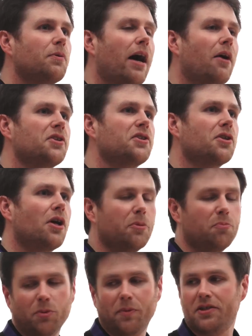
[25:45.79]
how this is all
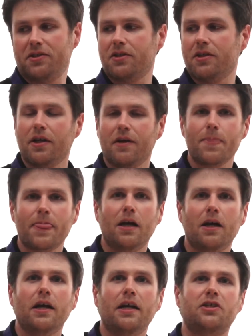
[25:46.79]
implemented.
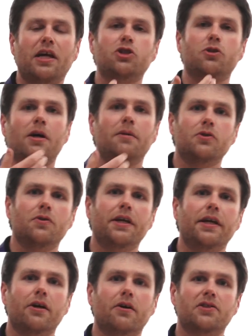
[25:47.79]
Essentially what I'm doing
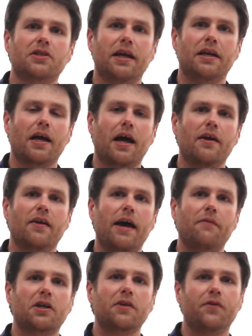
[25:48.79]
here is that I
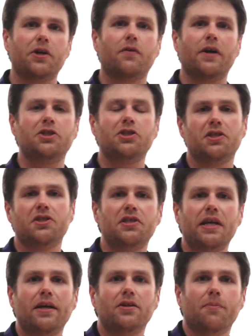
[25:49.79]
have a configuration to
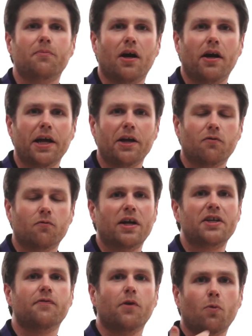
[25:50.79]
stand up a
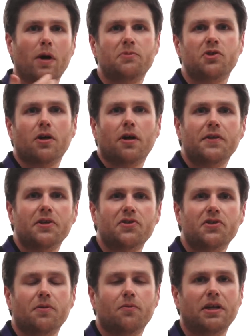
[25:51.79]
RESTful web
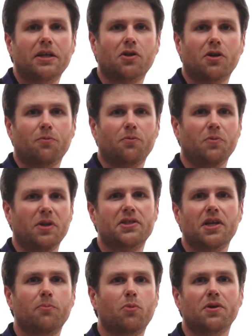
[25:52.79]
service that's going to
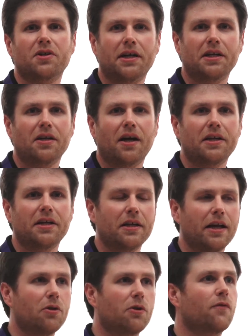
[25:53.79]
listen on port
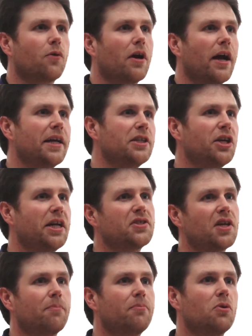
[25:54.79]
9090 and look for a
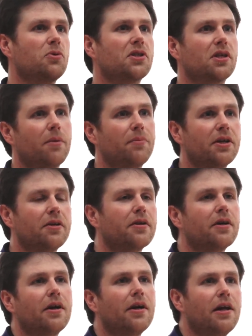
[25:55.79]
JSON post to come in.
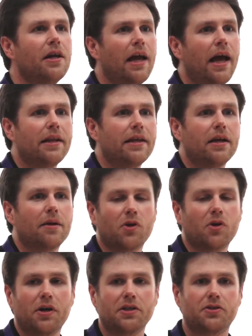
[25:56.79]
And then I'm
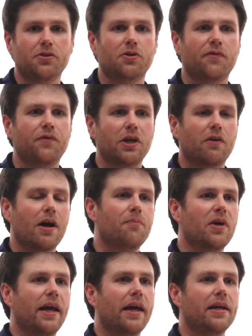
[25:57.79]
going to configure
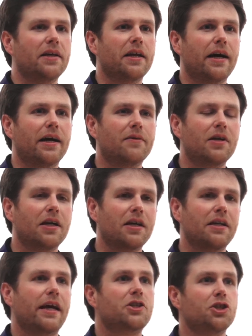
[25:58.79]
up a
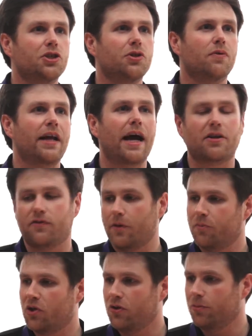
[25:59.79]
connection to an
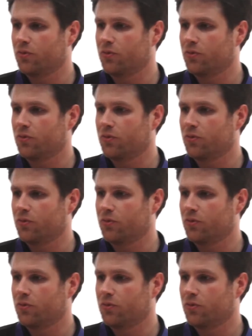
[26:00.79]
ActiveMQ